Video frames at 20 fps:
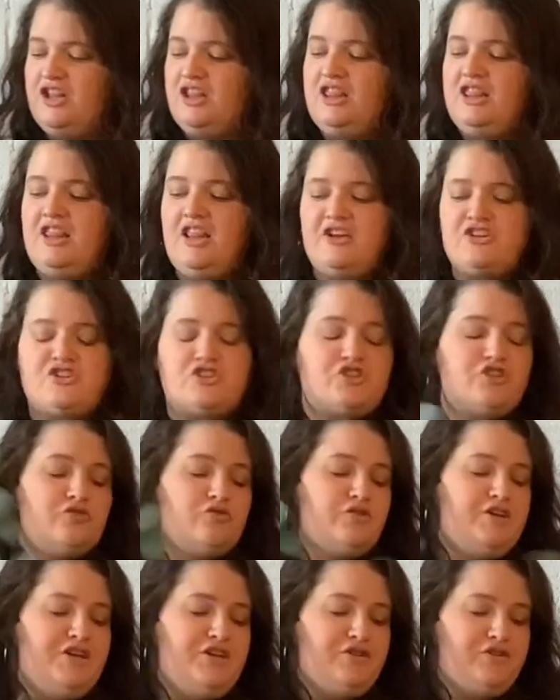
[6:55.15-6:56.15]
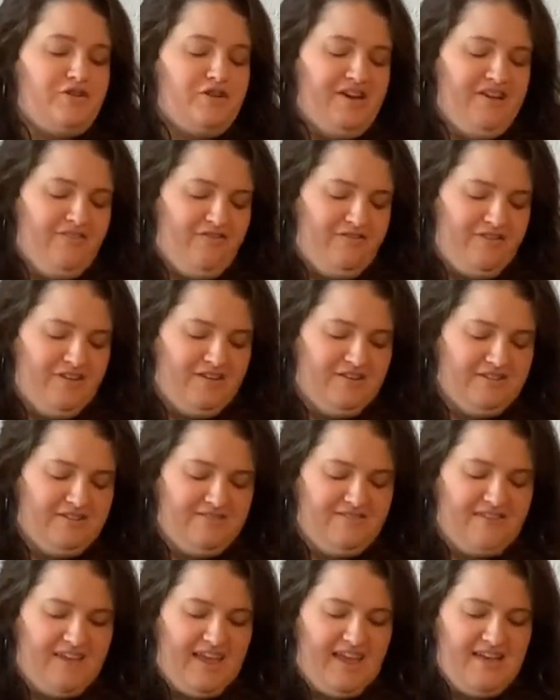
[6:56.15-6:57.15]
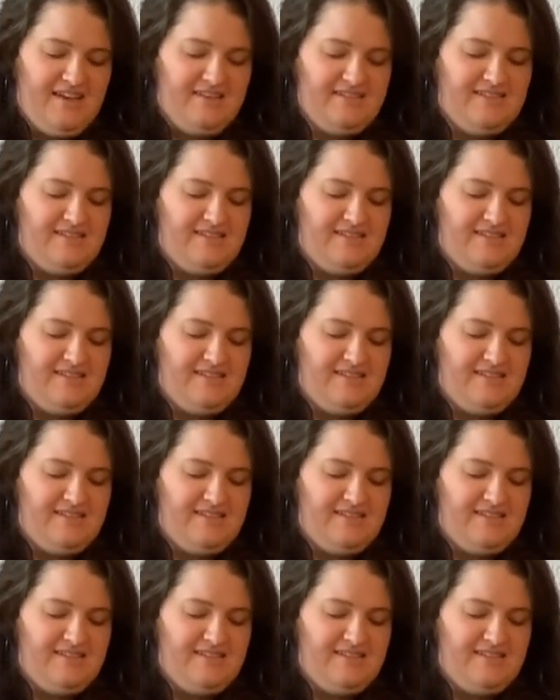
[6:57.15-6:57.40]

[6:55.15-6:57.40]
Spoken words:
lush greenery filled vase.